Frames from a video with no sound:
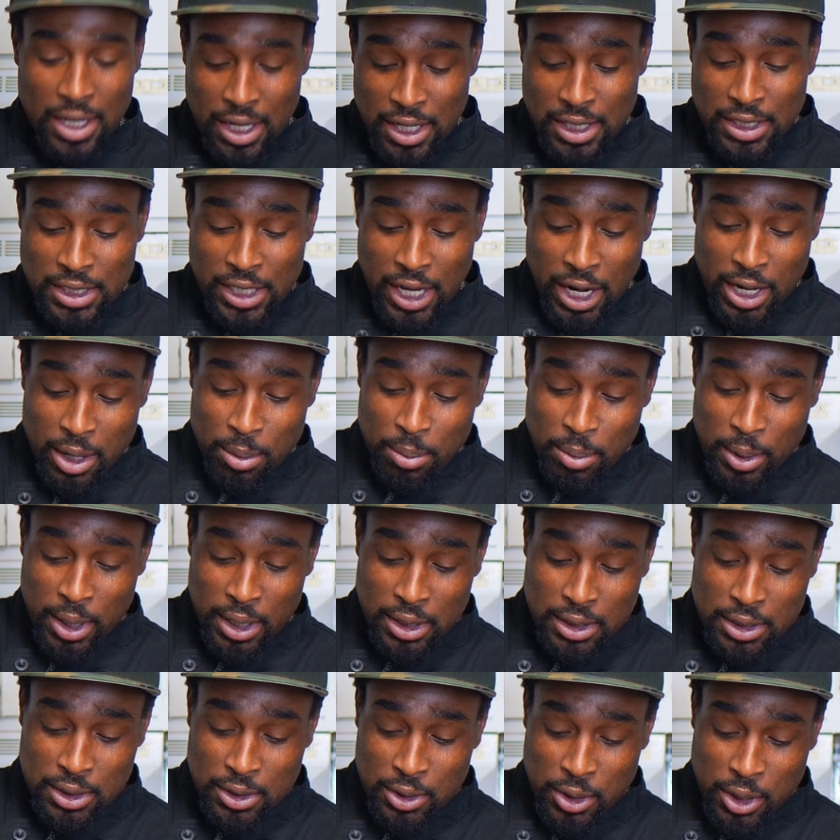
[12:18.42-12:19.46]
inside the
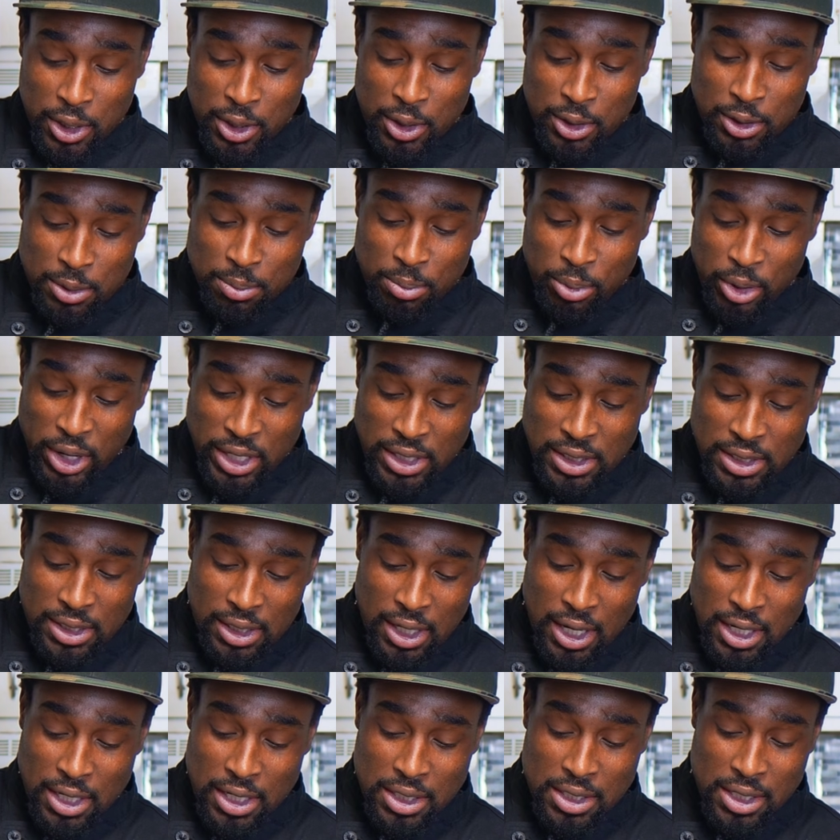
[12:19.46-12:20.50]
pot. So you just press
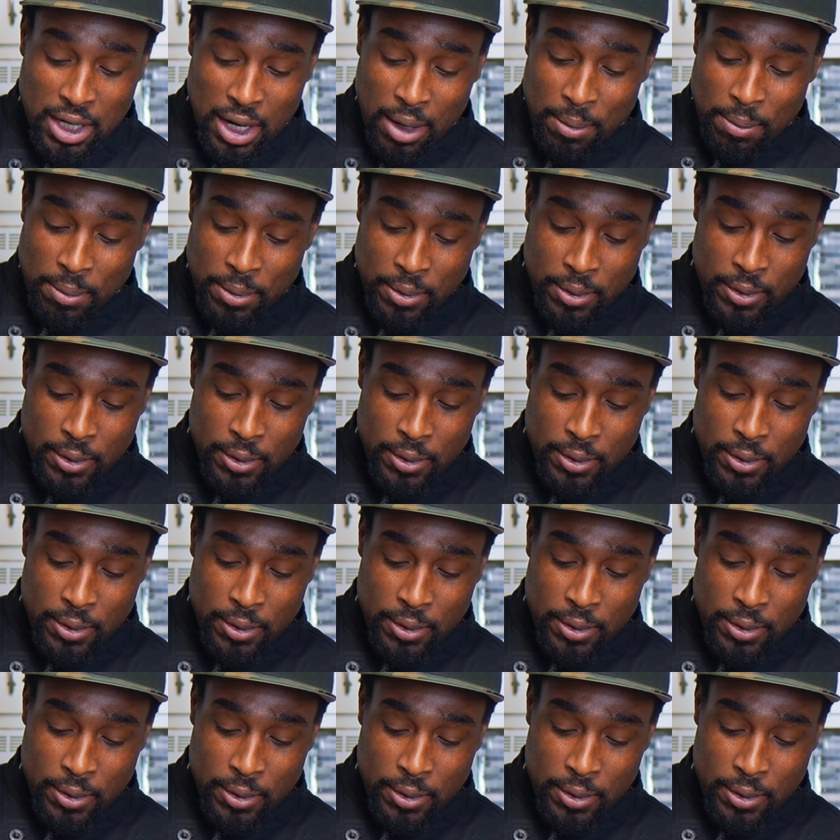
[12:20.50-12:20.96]
on the top